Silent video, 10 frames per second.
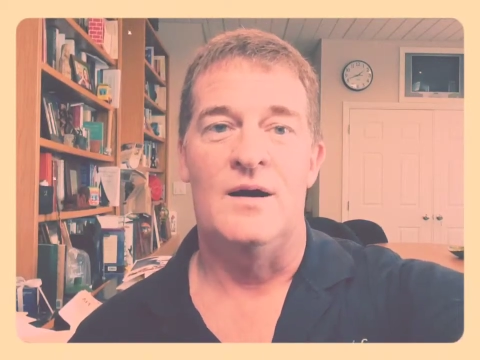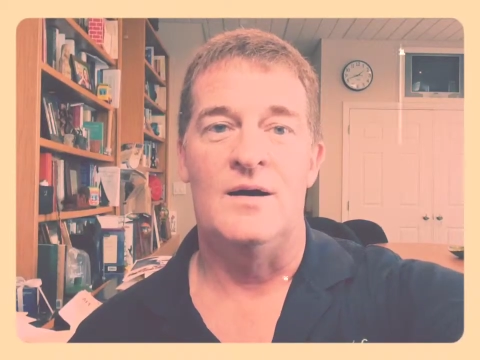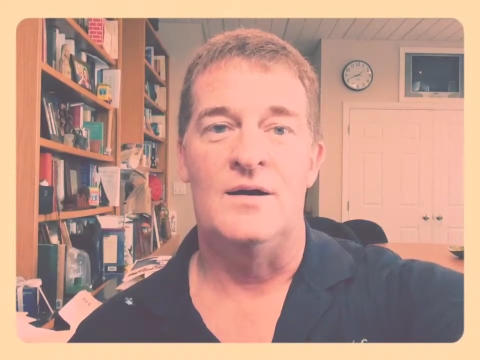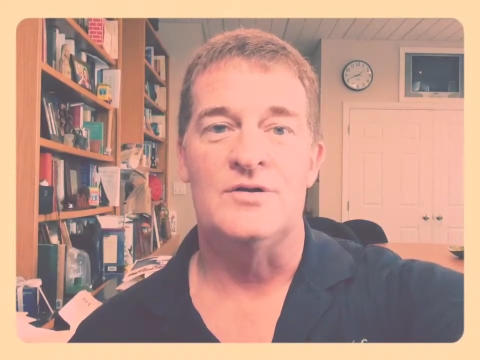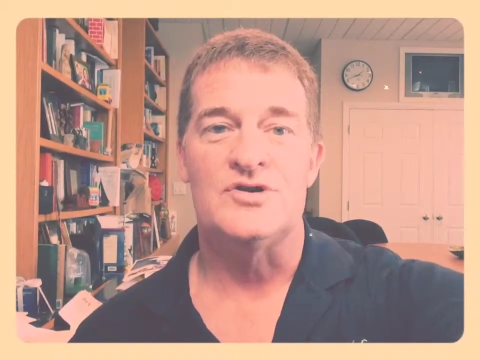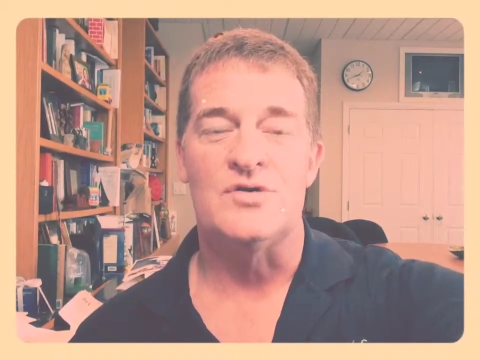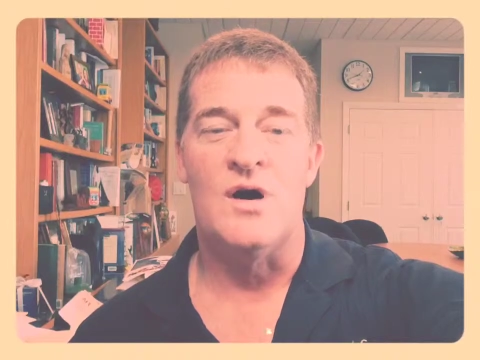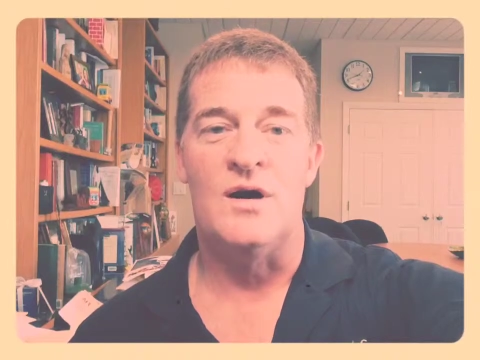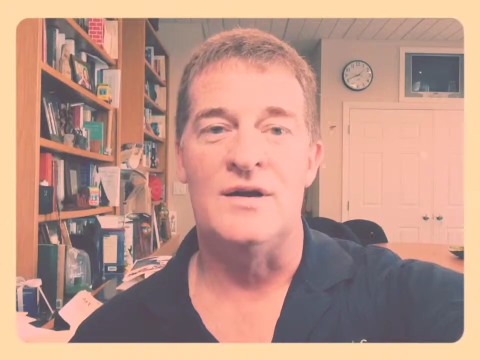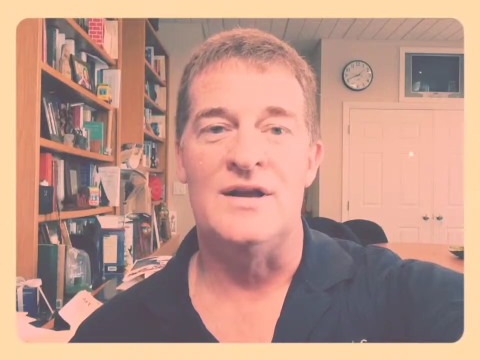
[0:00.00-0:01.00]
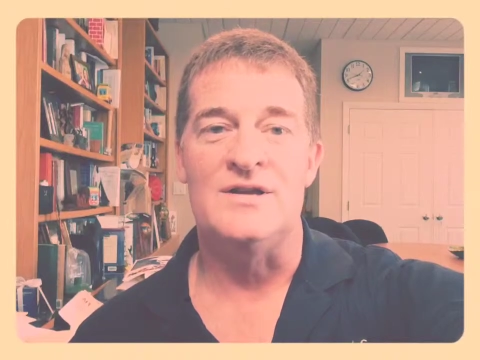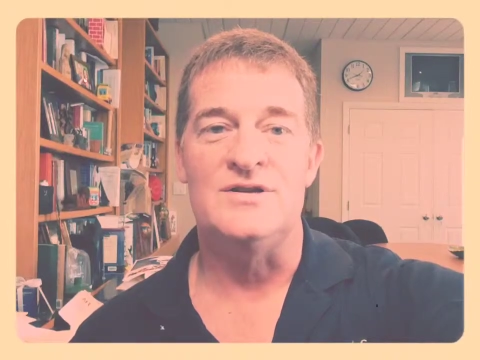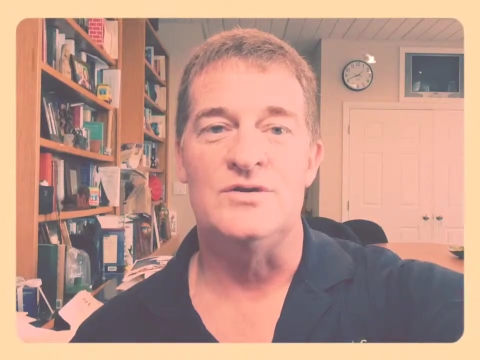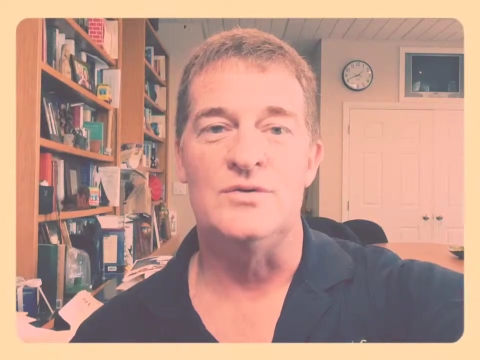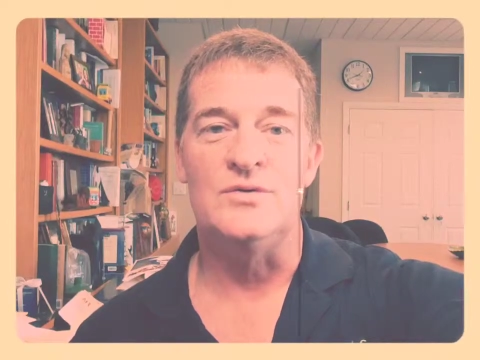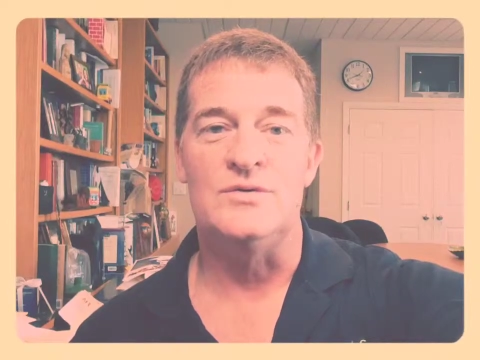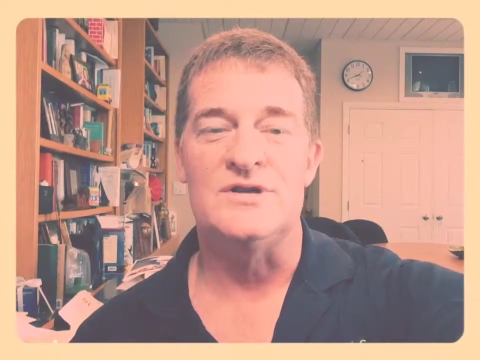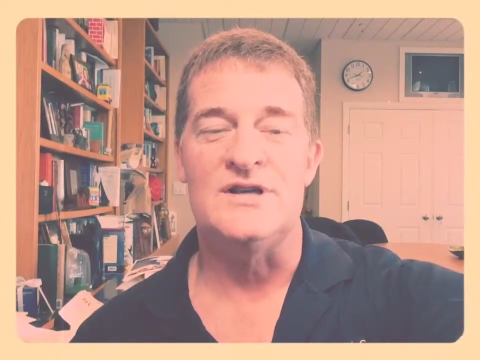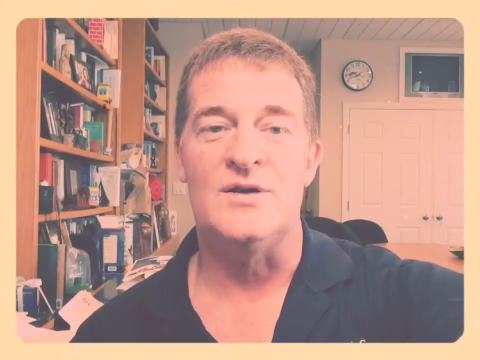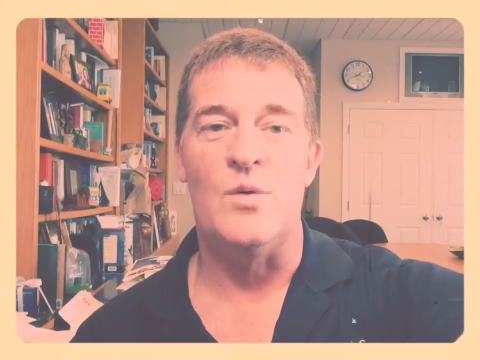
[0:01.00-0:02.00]
the strong need to
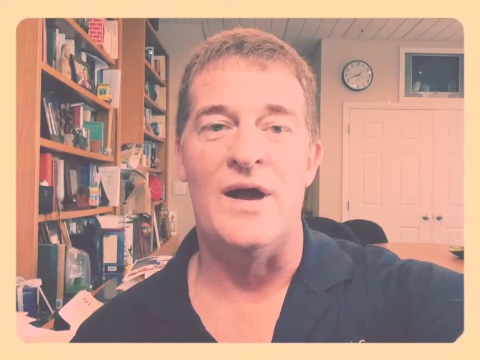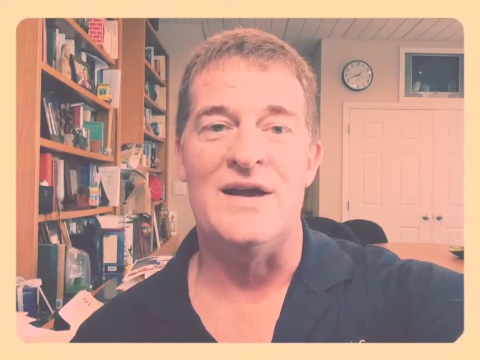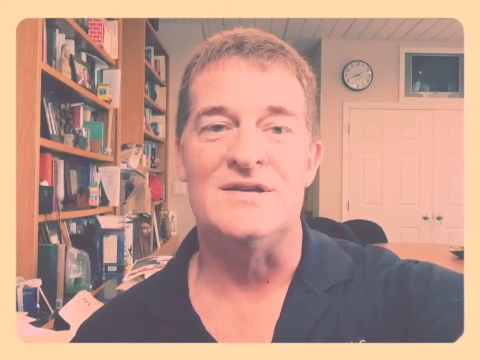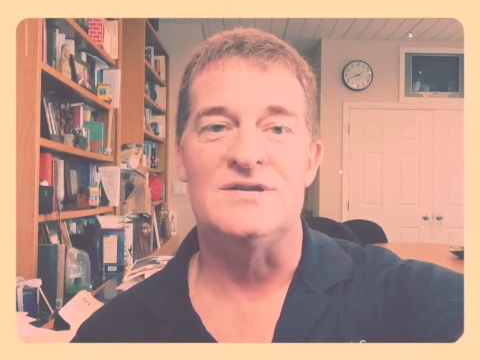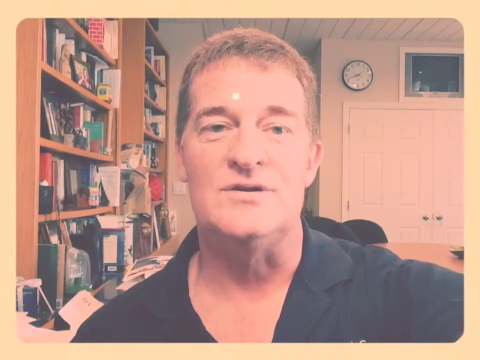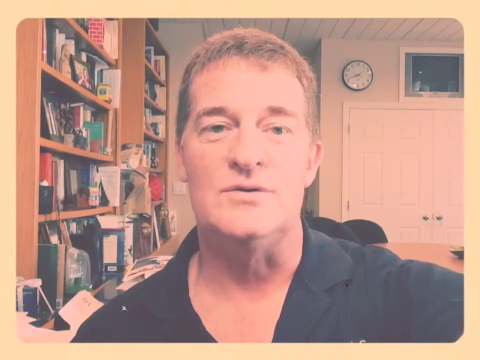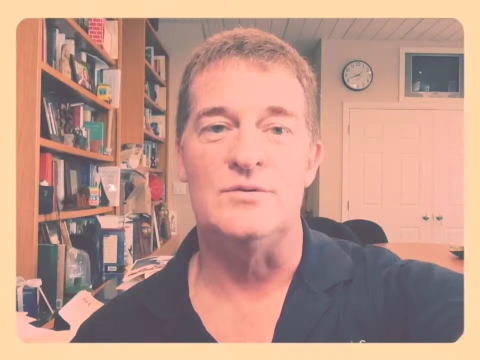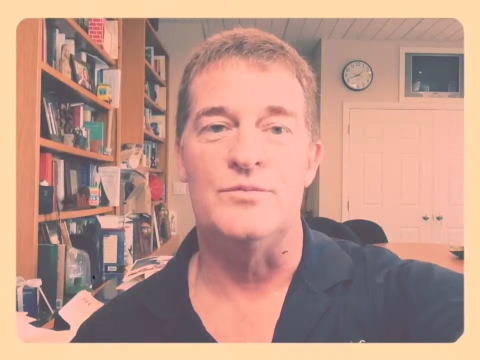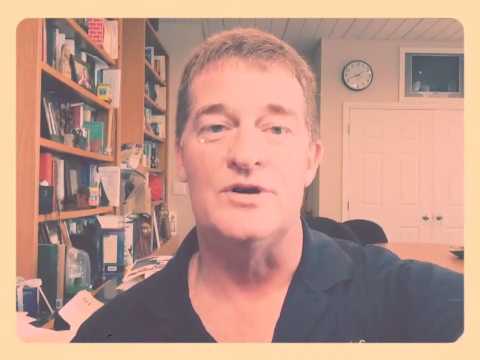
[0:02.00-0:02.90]
seek ways to